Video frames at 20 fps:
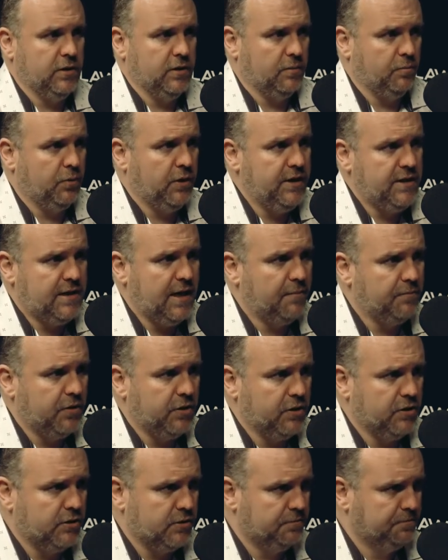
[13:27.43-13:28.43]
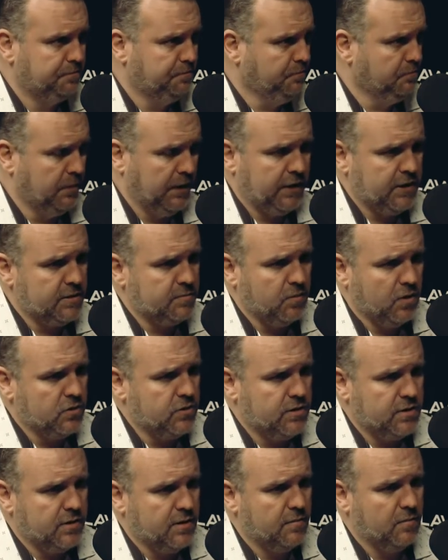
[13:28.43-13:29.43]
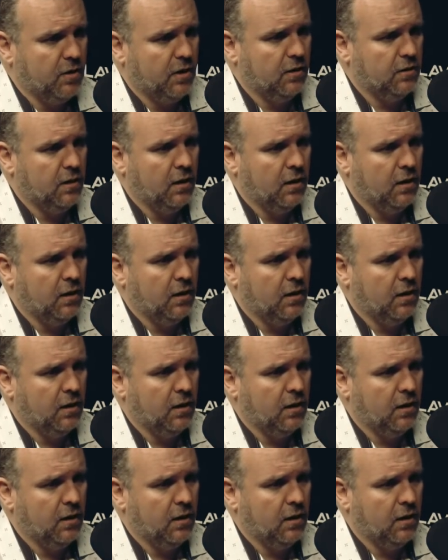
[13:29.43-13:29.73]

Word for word: the preceptors because most of them are,